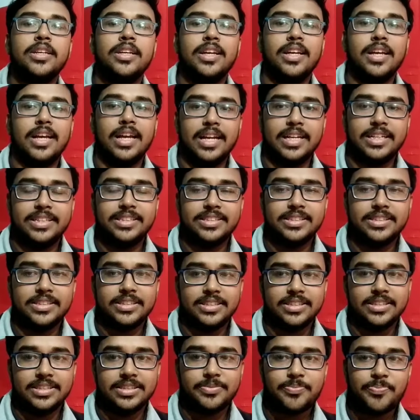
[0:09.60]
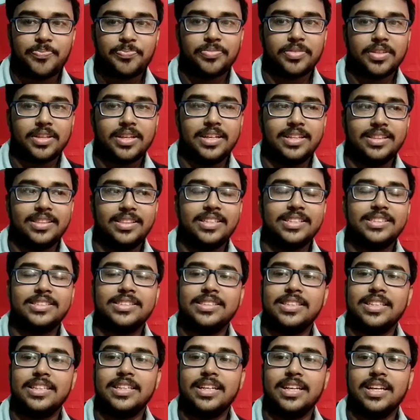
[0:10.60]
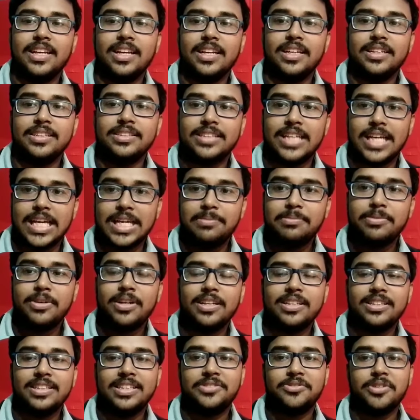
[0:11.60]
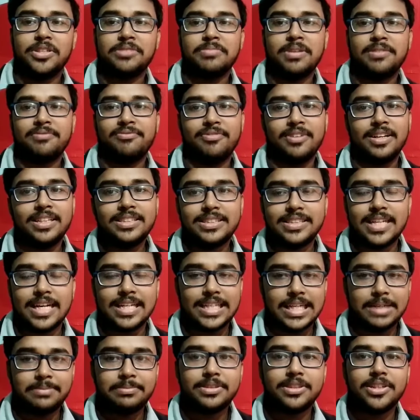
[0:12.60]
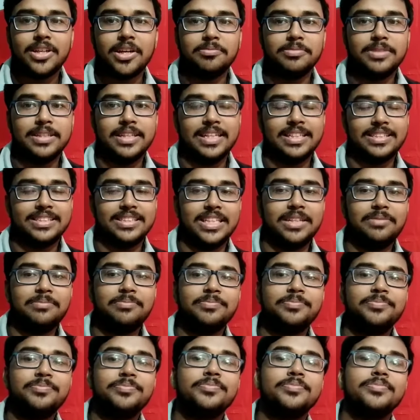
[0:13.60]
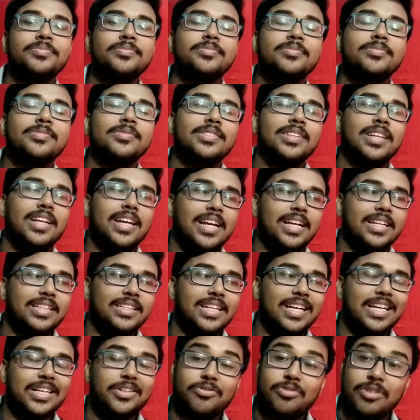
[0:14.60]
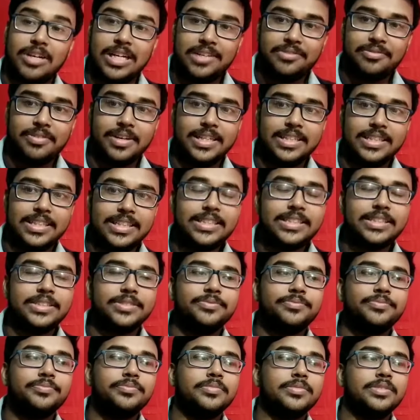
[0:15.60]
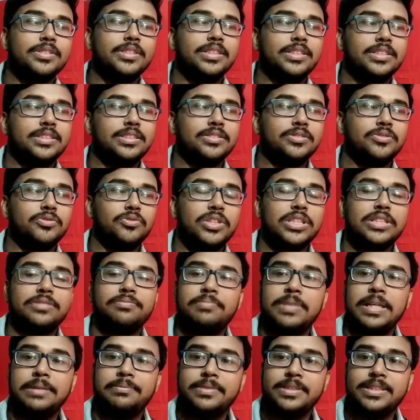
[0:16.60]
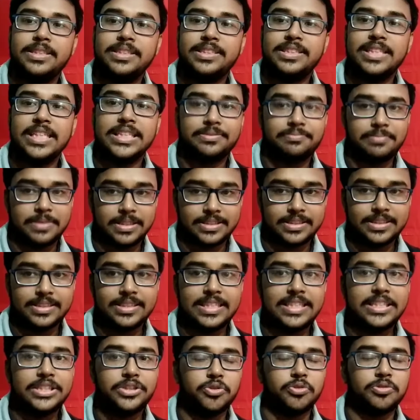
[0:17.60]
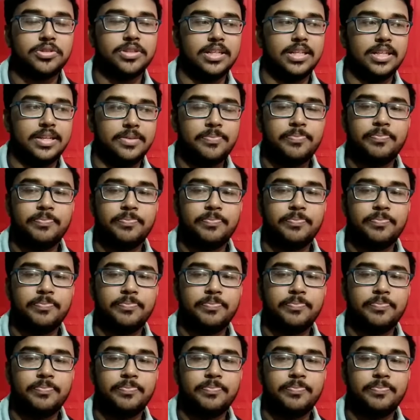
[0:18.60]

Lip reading: and in this time this was my first attempt of the exam, and I qualified it and with 56% in total.